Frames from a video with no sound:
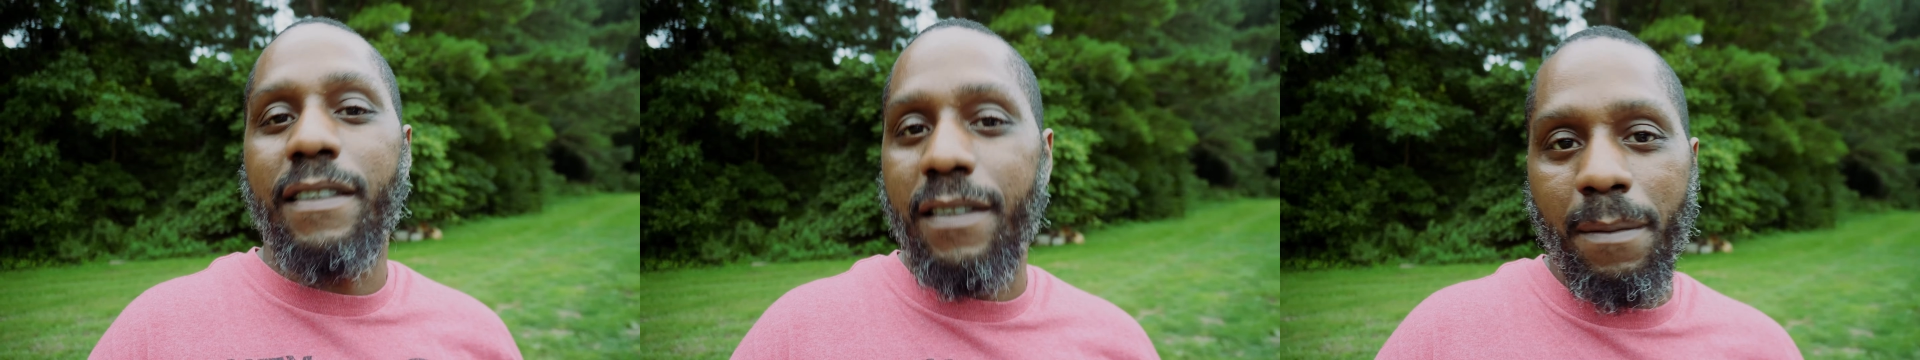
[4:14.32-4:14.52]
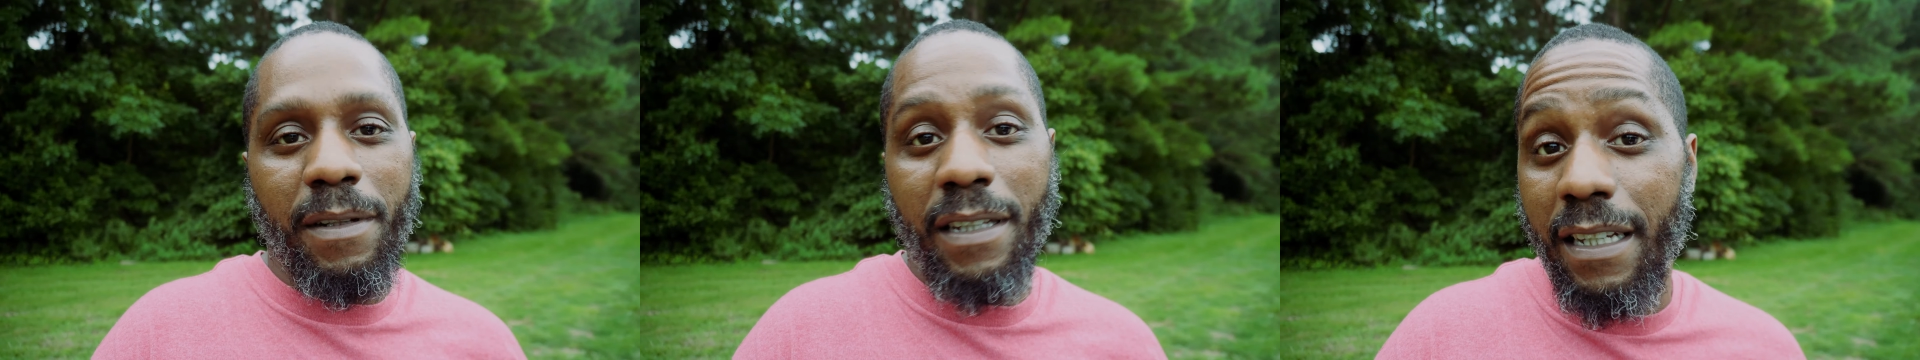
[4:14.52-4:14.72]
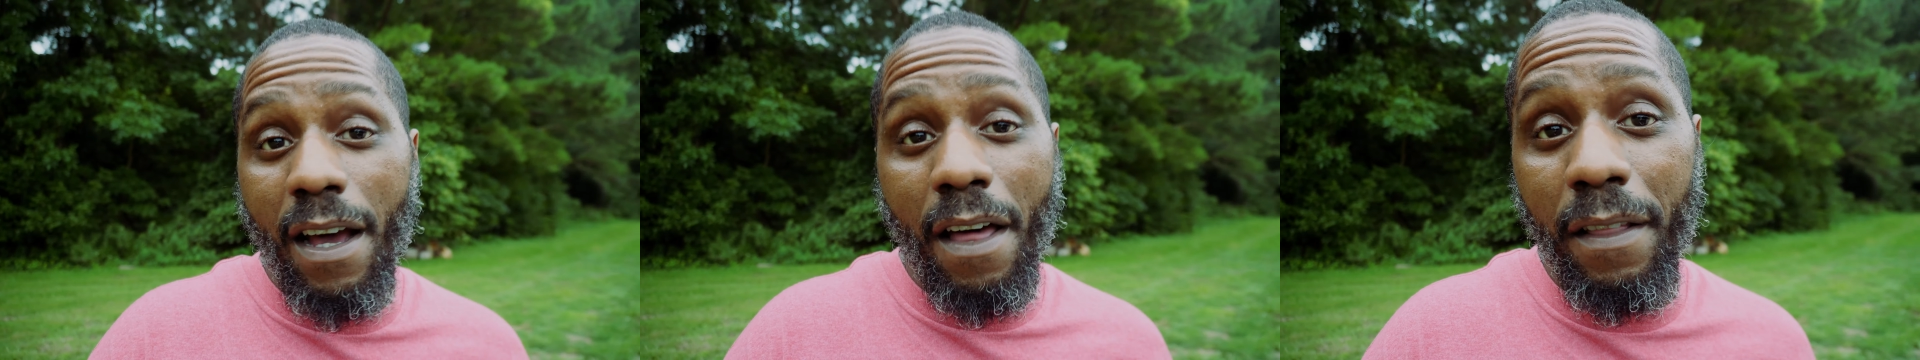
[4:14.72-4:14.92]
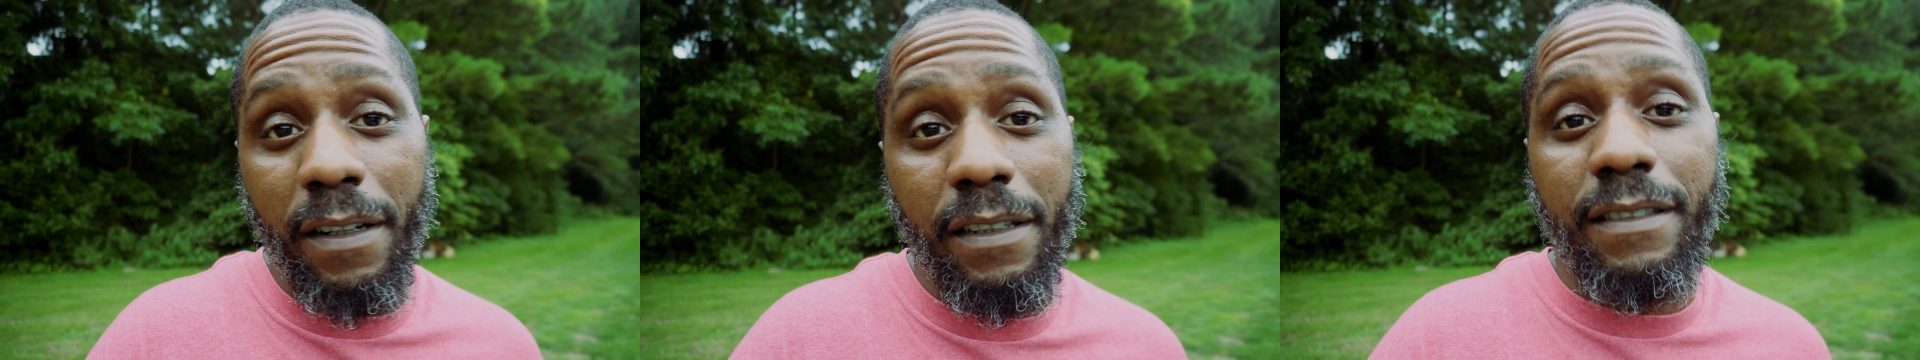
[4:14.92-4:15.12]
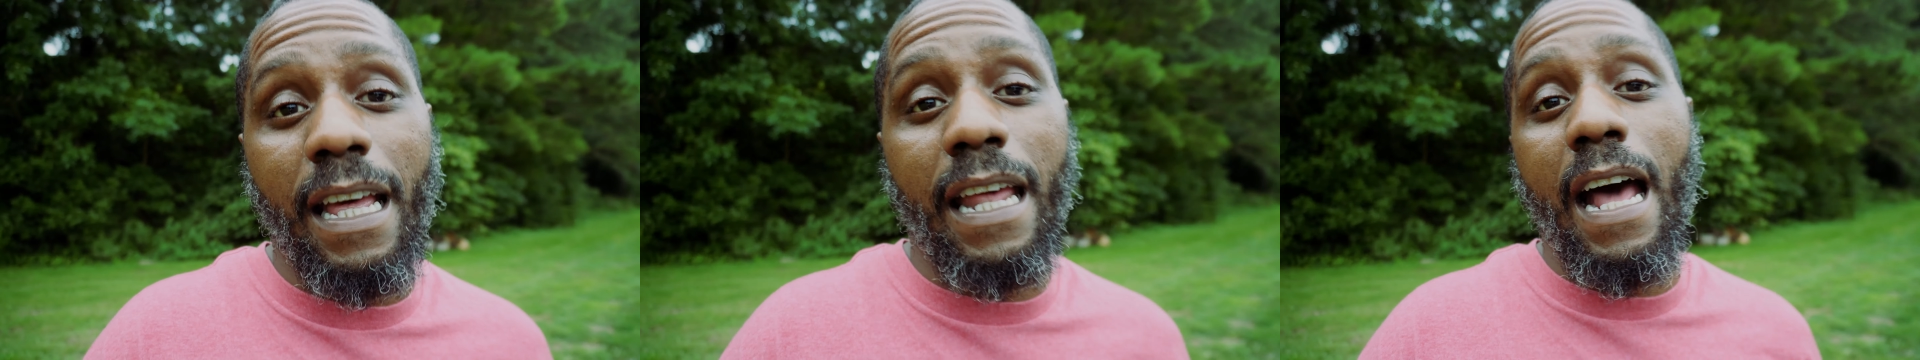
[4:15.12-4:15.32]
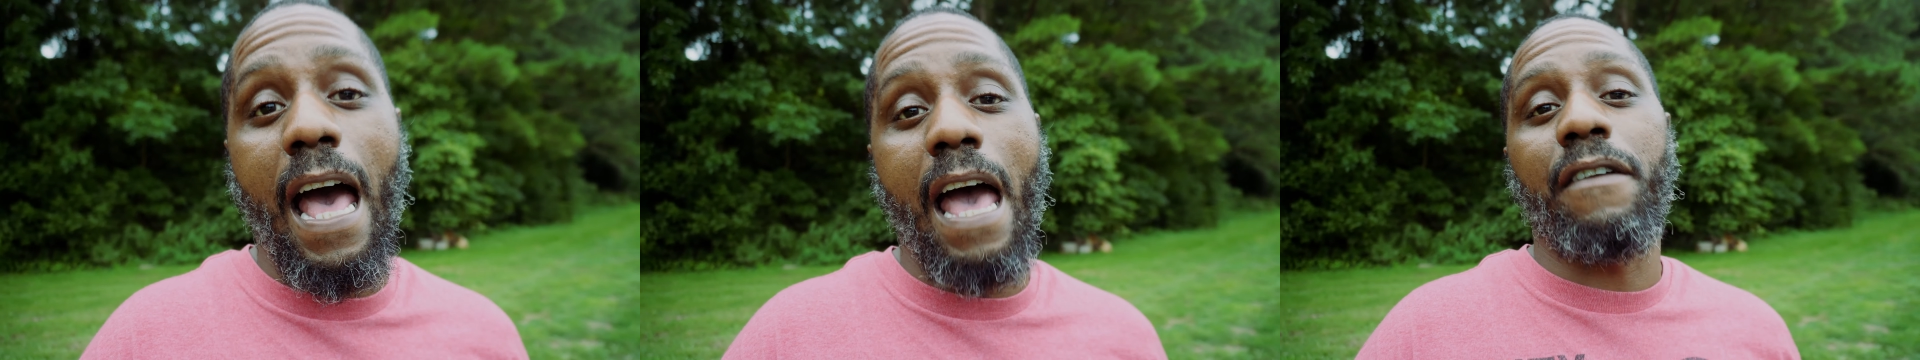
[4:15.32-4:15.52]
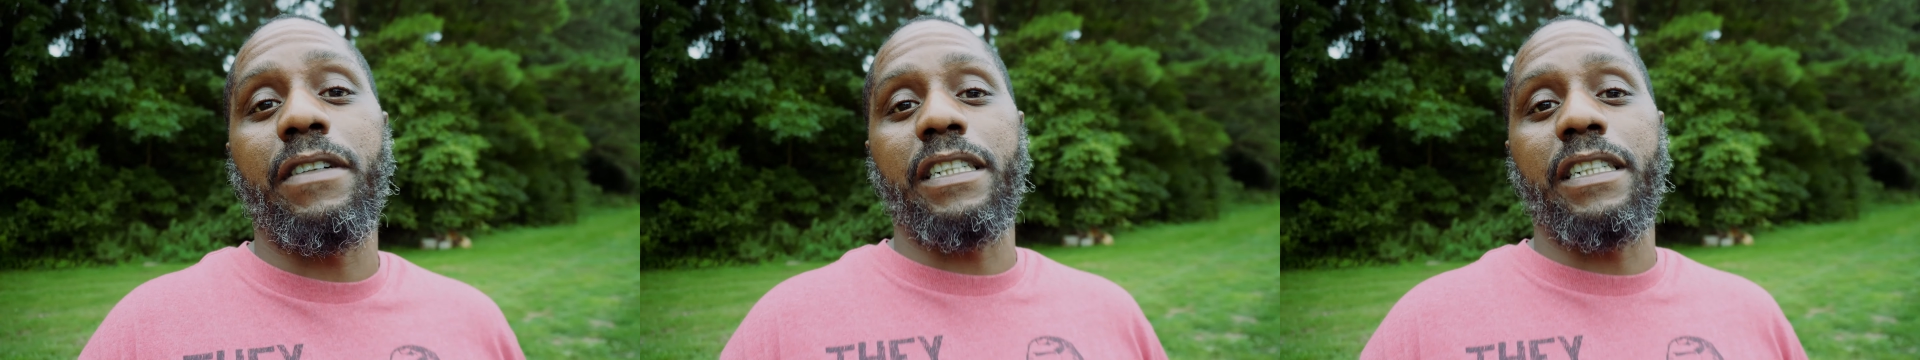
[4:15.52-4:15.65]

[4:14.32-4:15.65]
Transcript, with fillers: and some of the others that I have